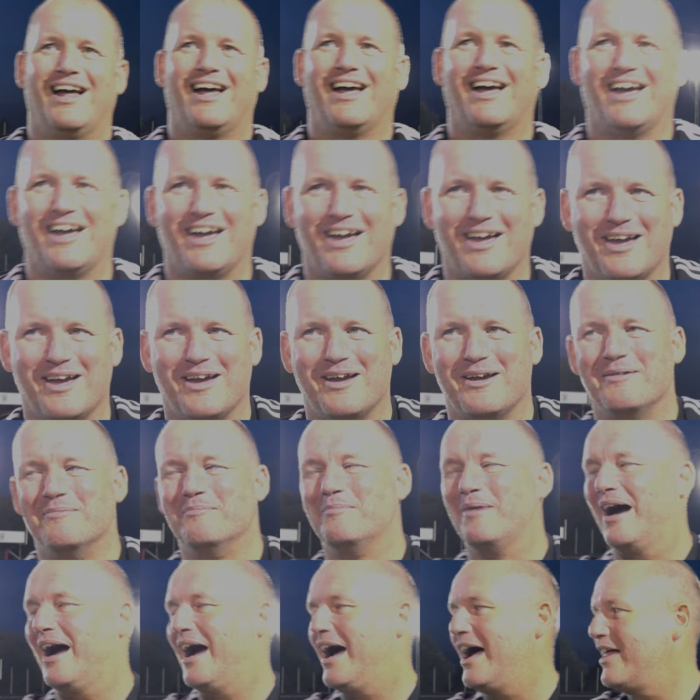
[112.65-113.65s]
And
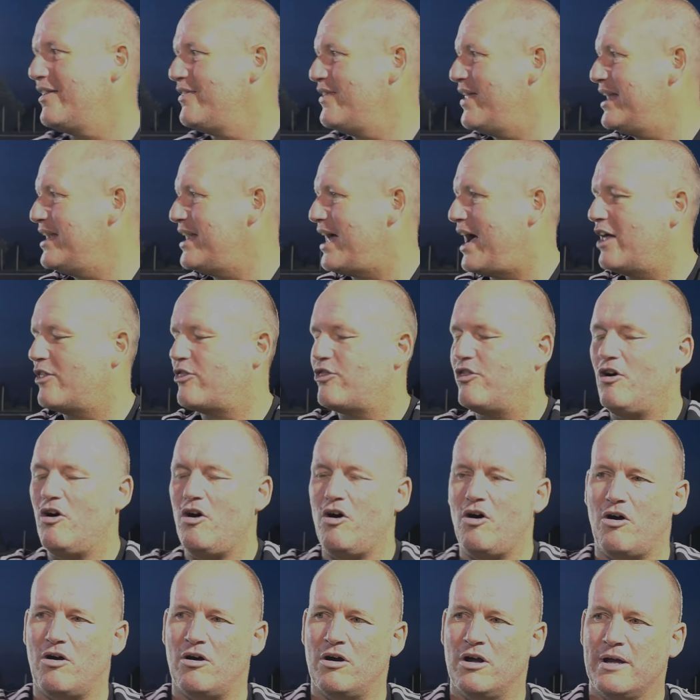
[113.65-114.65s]
then I
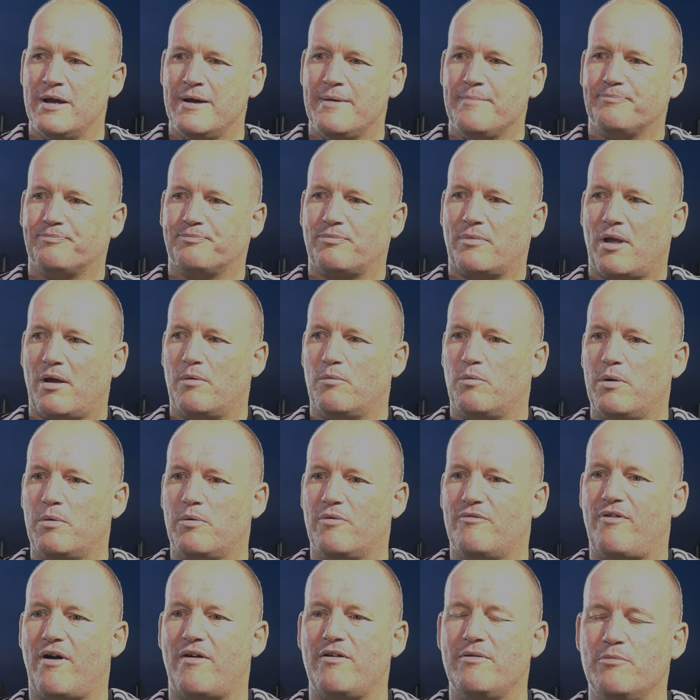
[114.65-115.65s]
thought we were
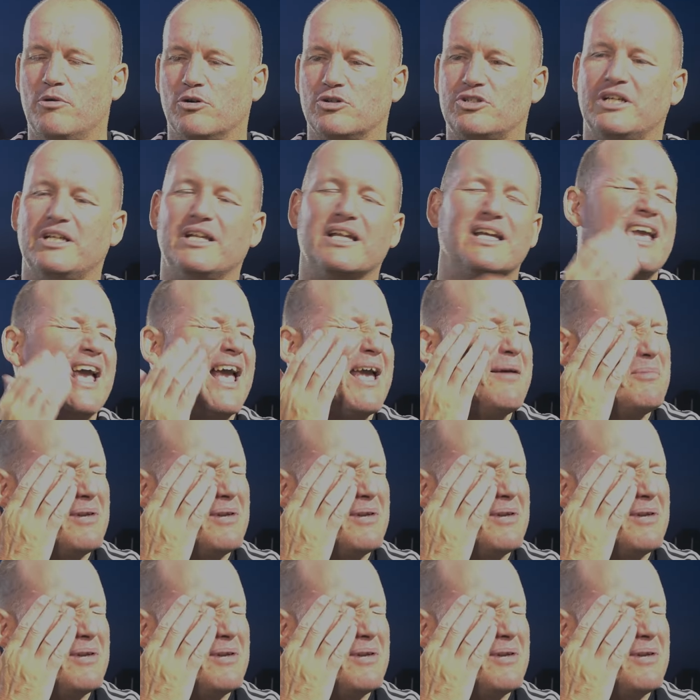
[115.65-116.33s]
very much in the game,